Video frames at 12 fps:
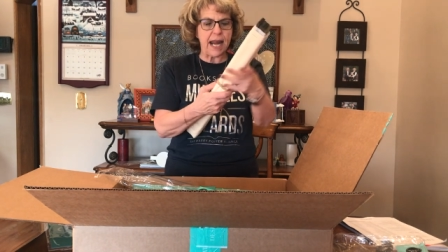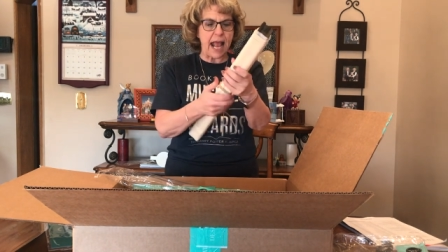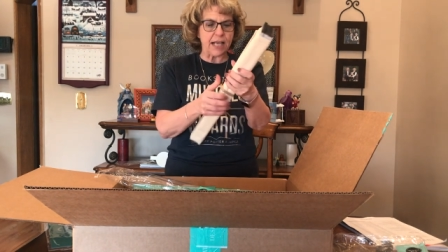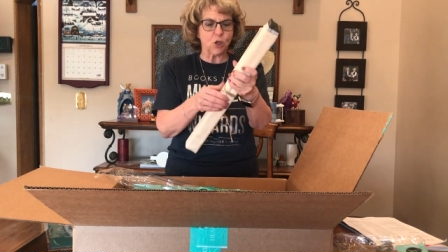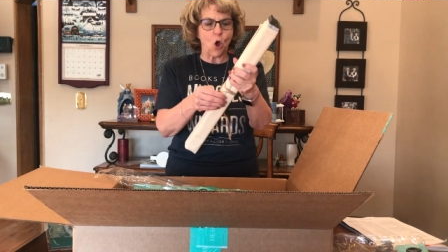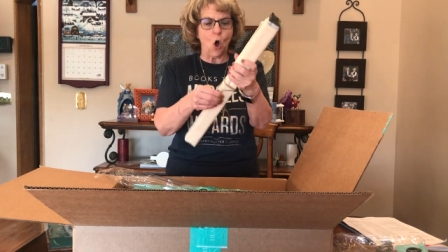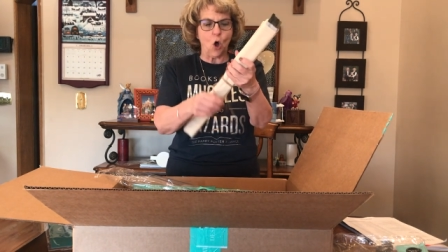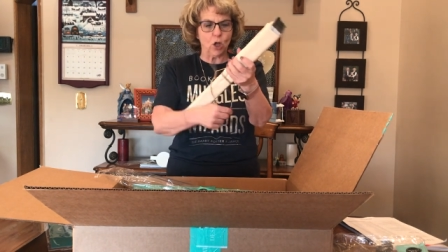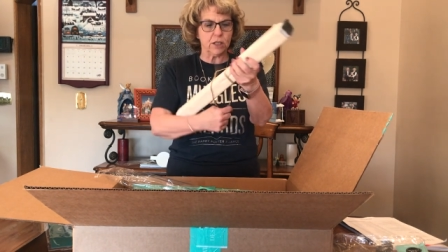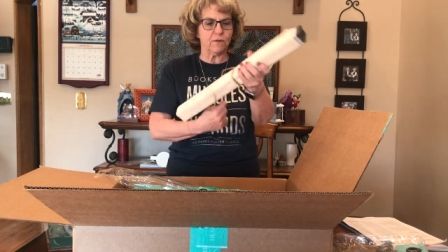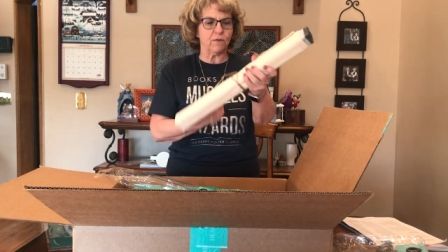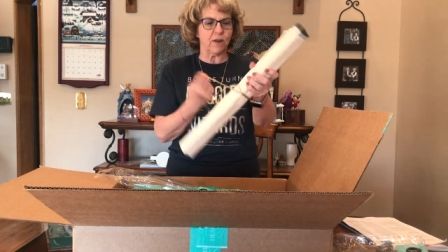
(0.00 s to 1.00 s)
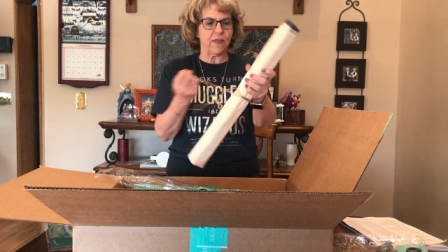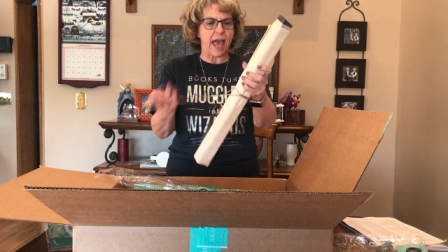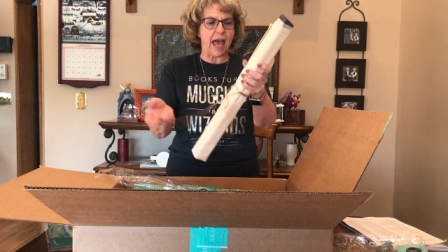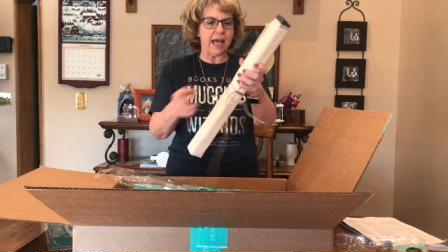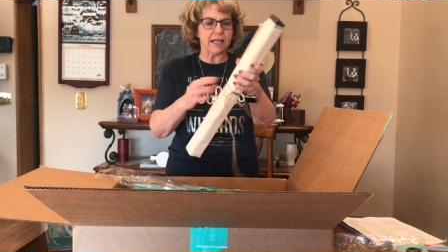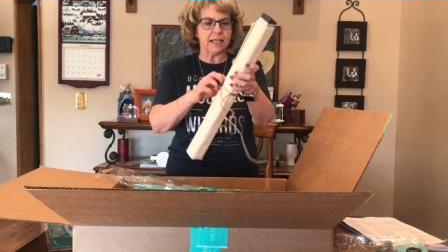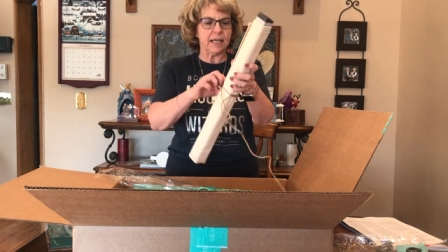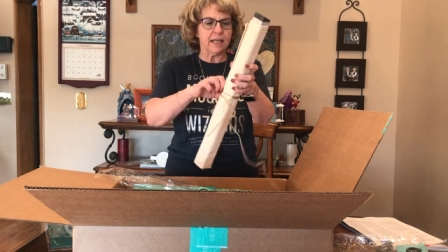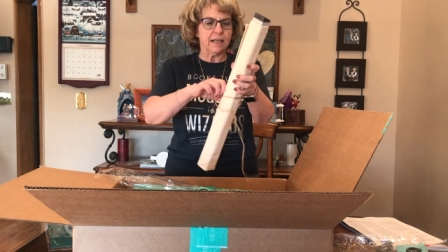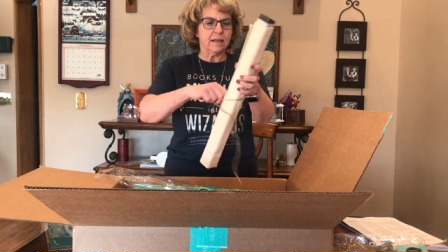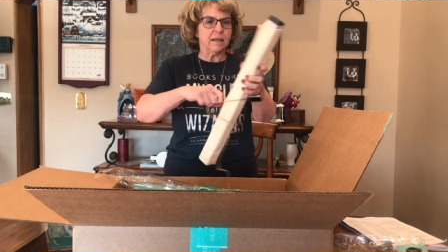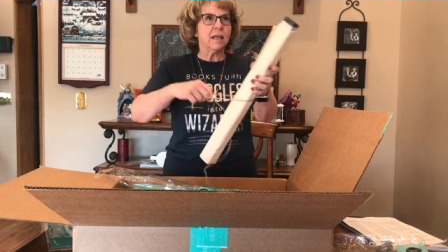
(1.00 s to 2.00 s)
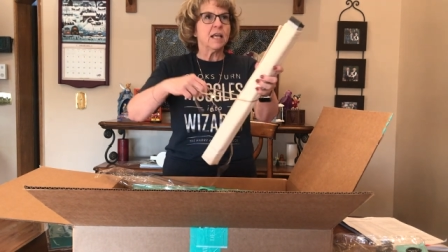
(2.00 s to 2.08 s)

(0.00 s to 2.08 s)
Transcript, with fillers: It has holes for that. Oh,